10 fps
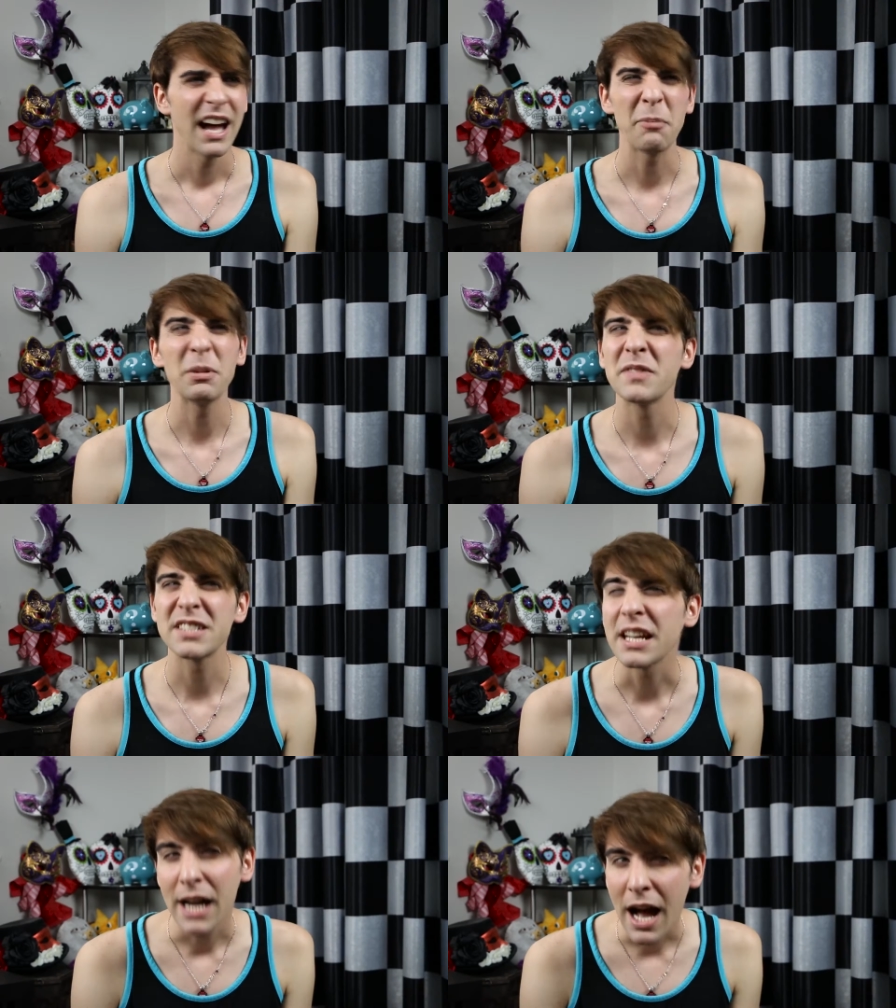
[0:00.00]
I believe it's
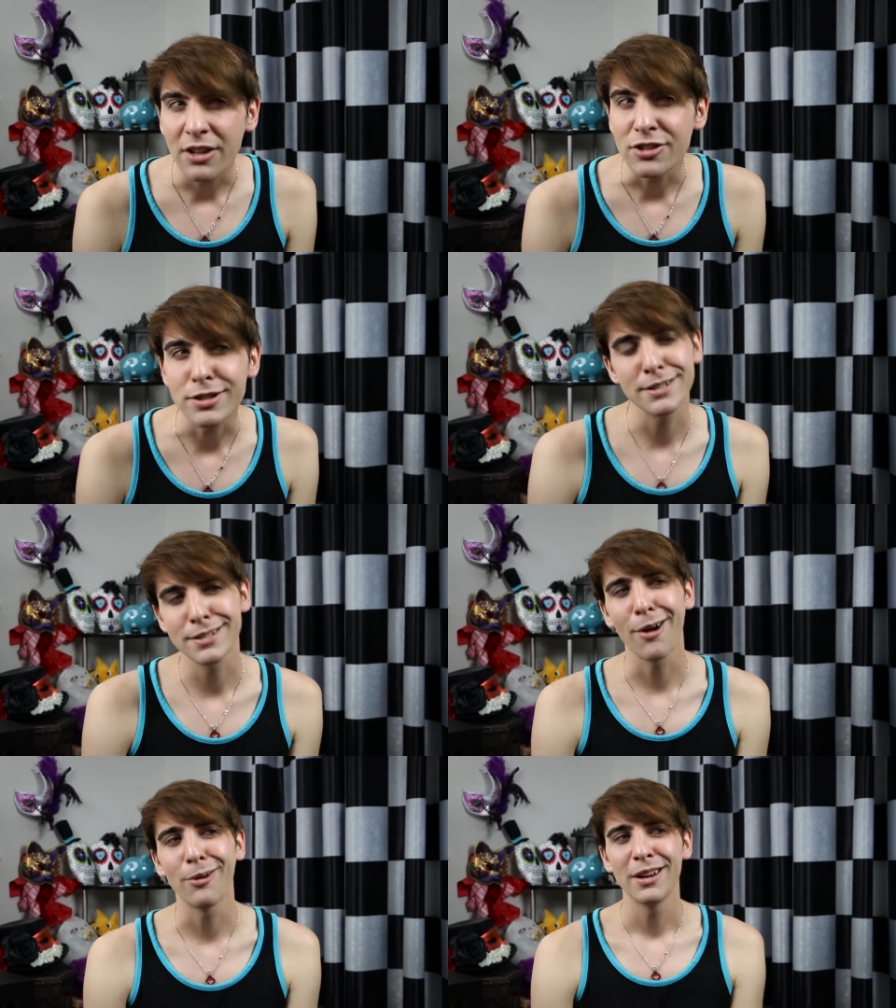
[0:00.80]
psychology,
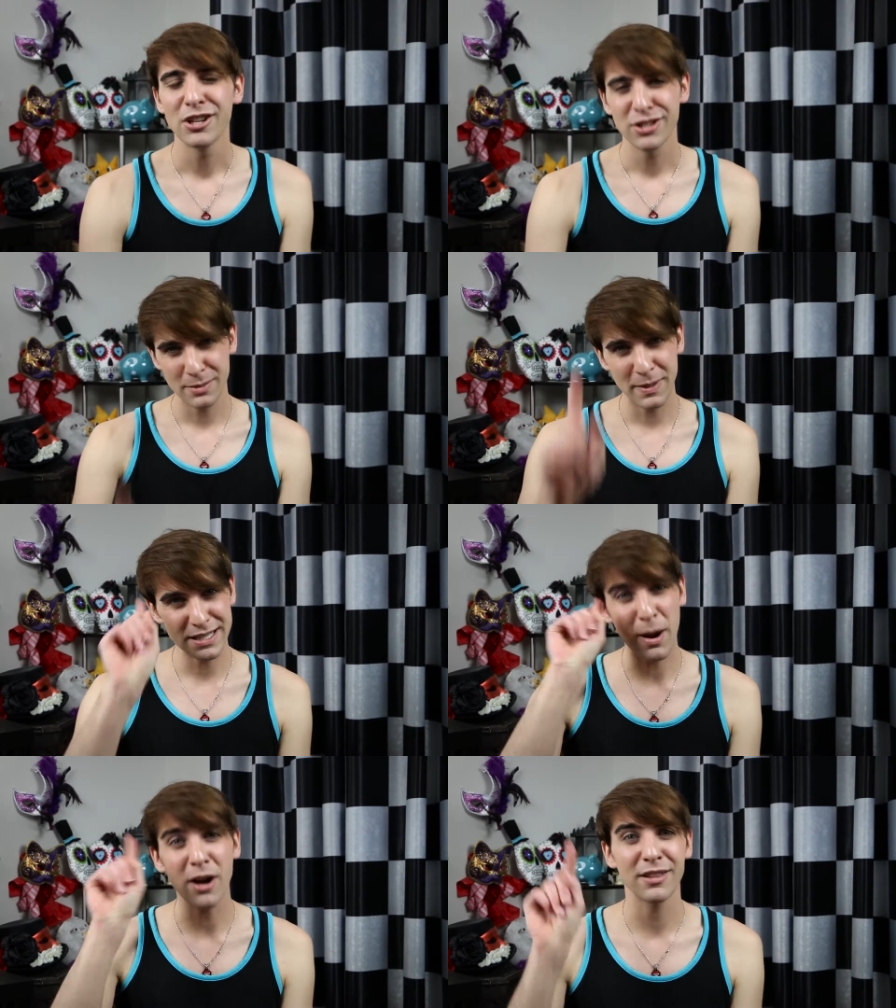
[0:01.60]
so she's a bit
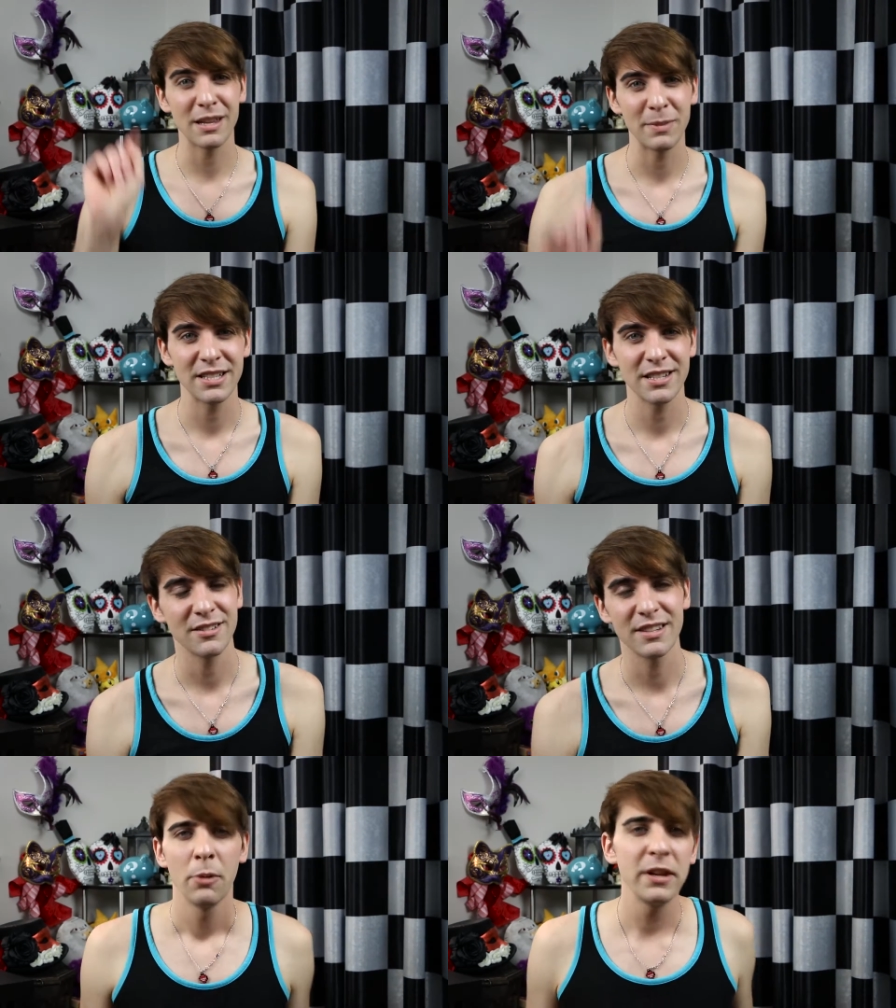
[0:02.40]
smarter than me
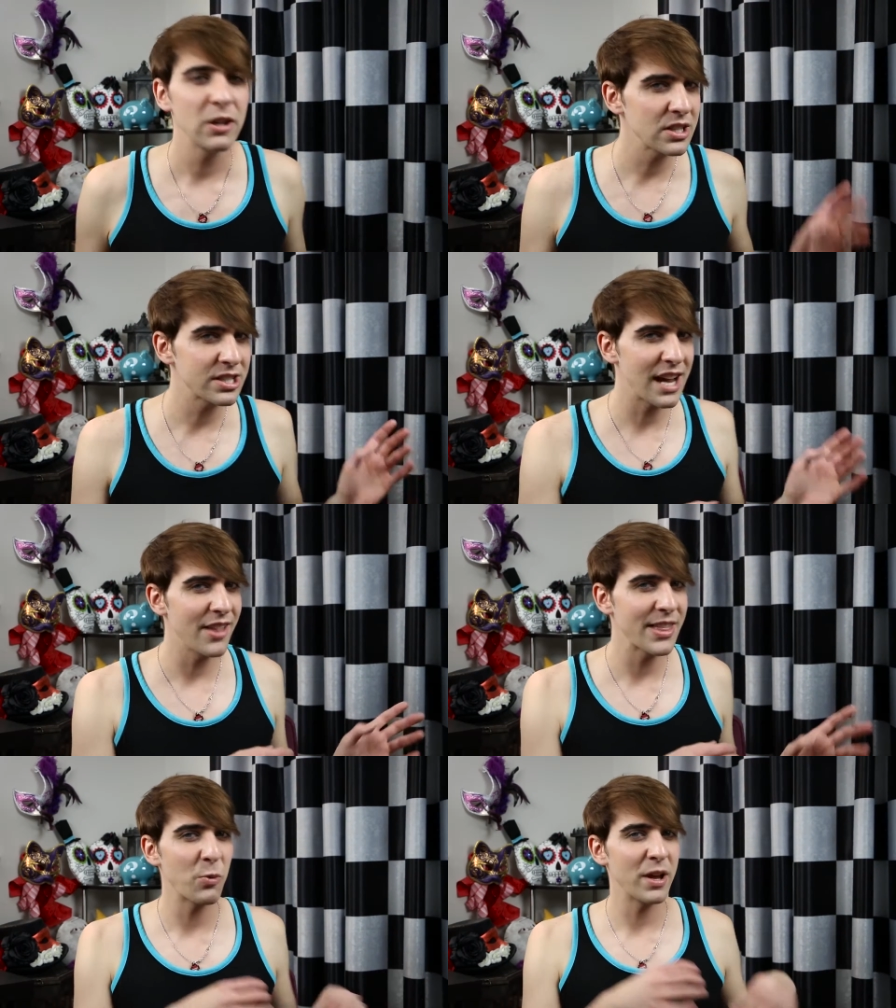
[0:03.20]
too. But you can
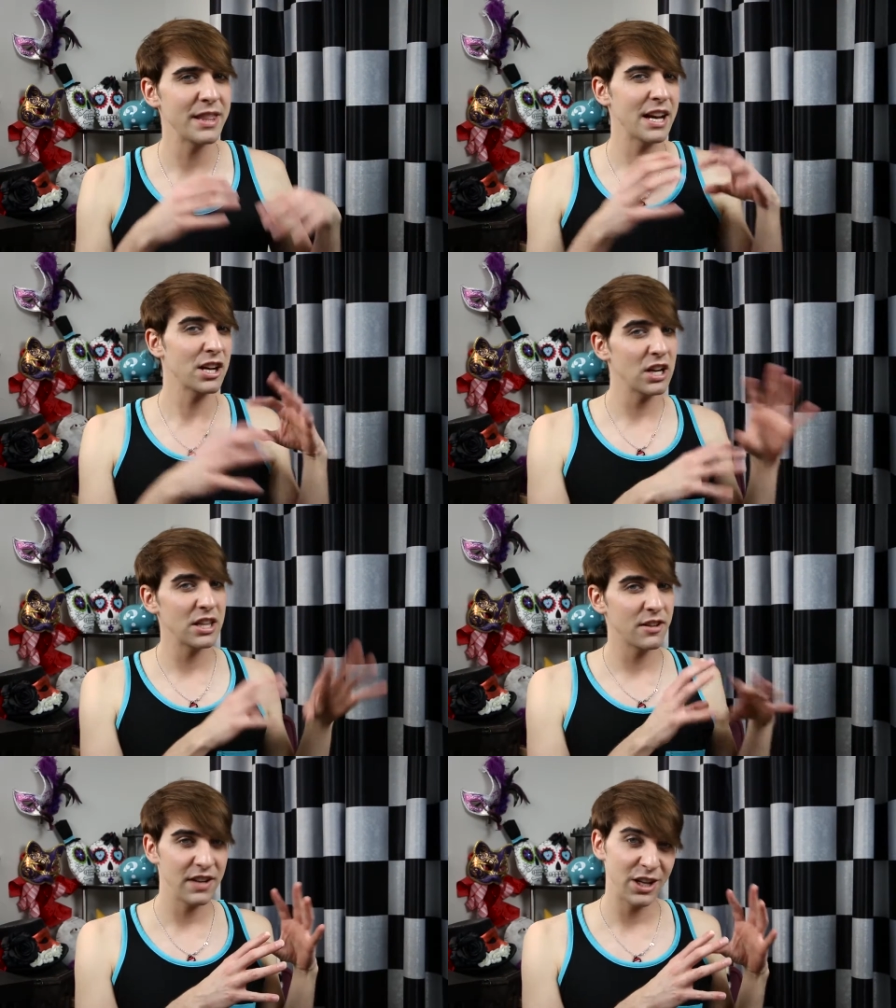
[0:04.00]
tell that when they're
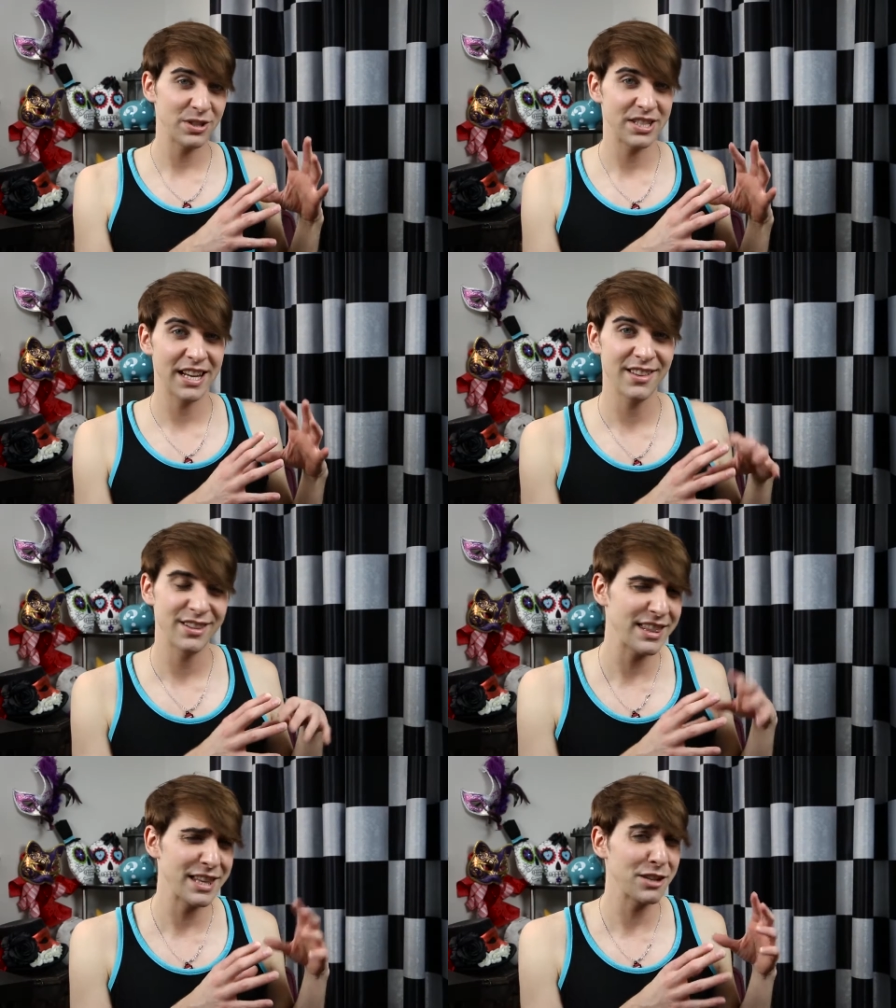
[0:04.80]
in the videos together
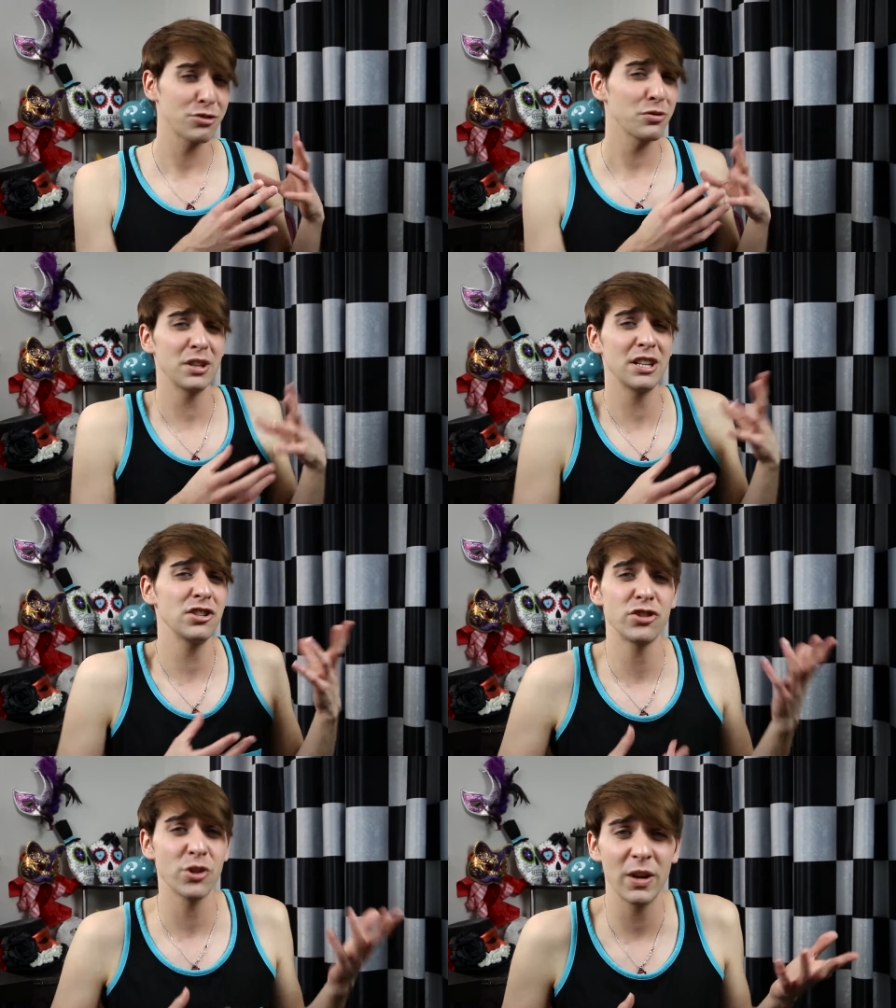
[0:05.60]
that they truly
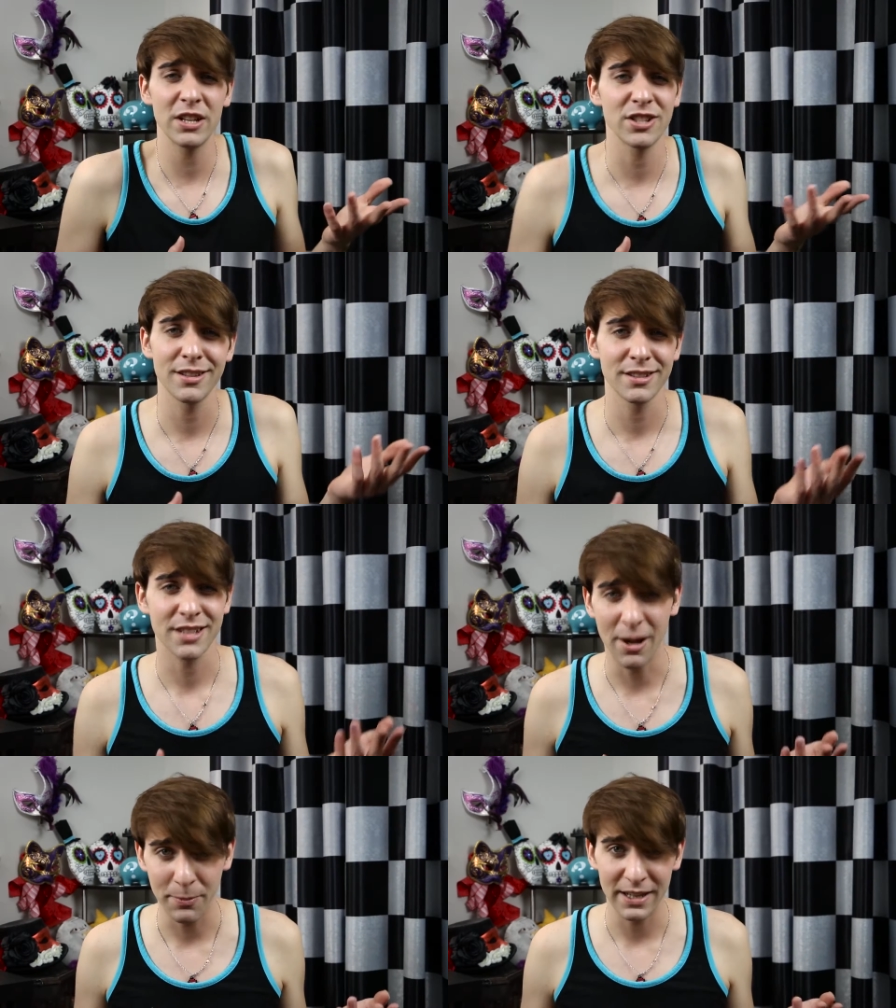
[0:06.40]
enjoy each other's
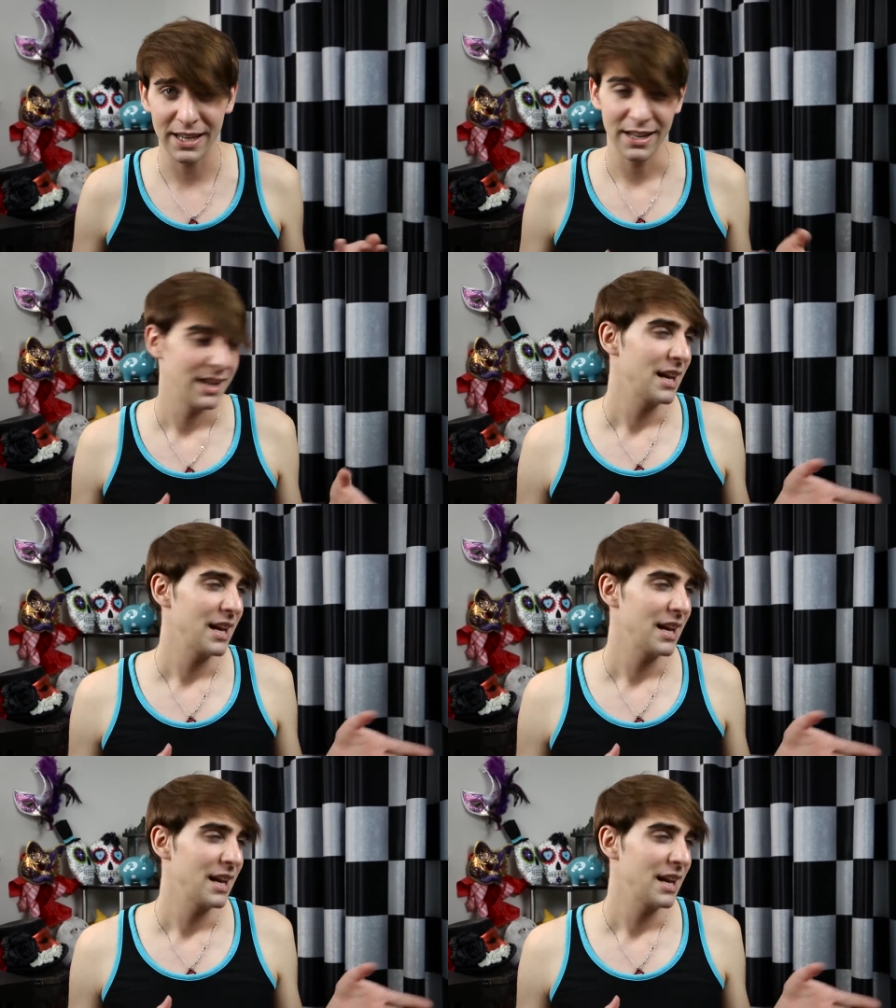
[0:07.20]
company.